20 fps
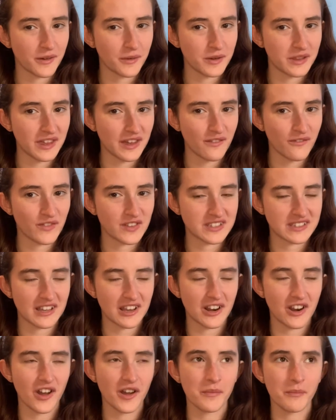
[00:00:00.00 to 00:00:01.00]
with it for so
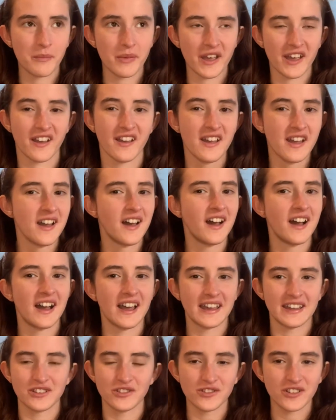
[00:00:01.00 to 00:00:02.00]
long, but I
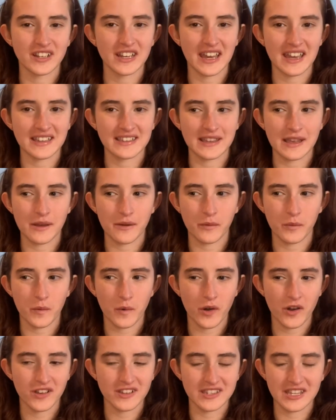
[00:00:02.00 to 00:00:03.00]
enjoyed it as it
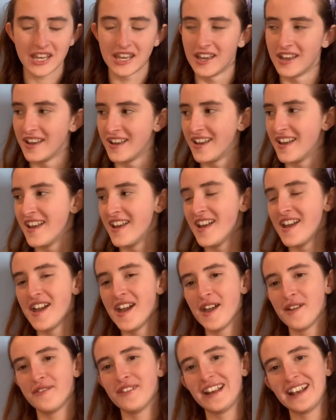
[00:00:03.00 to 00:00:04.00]
was.
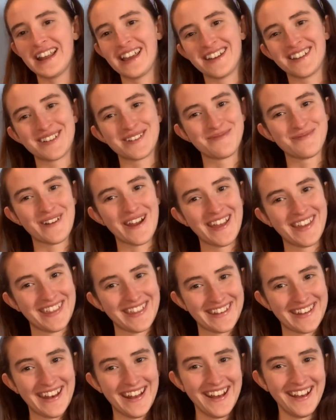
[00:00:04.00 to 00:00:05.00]
Really had a
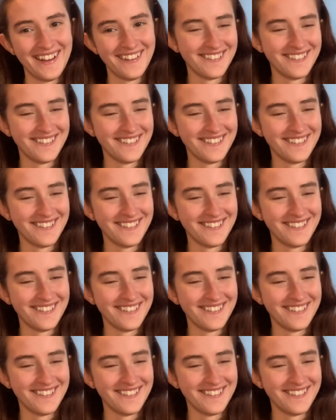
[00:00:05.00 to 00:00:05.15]
friend.